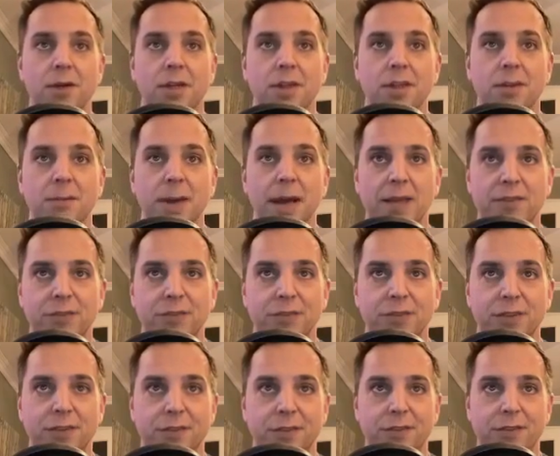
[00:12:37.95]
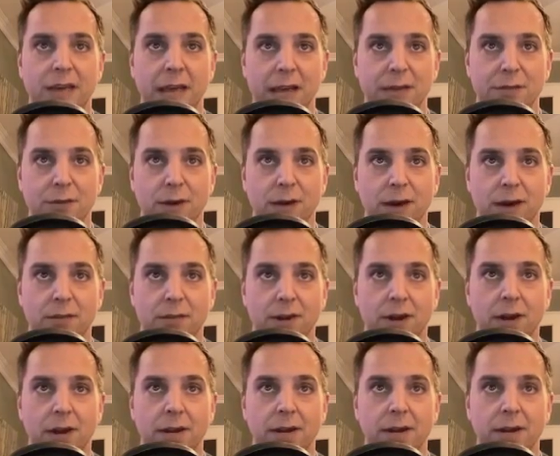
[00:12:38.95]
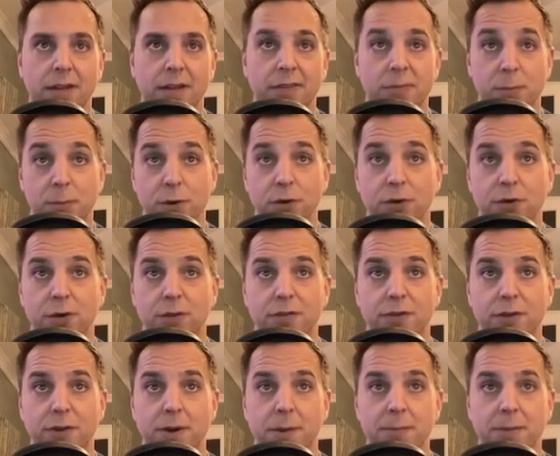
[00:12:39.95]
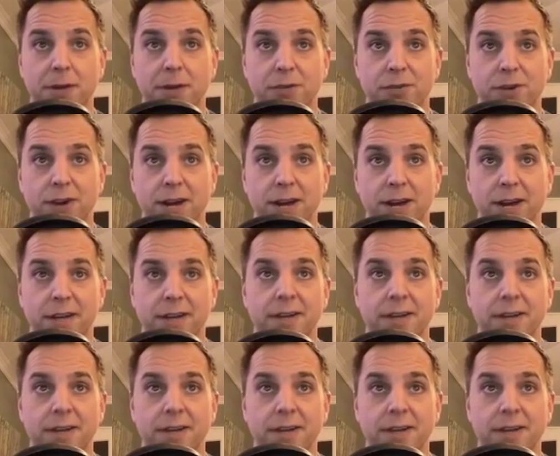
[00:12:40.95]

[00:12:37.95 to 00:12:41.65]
the matches can just take forever, and it's brutal if you're up there trying.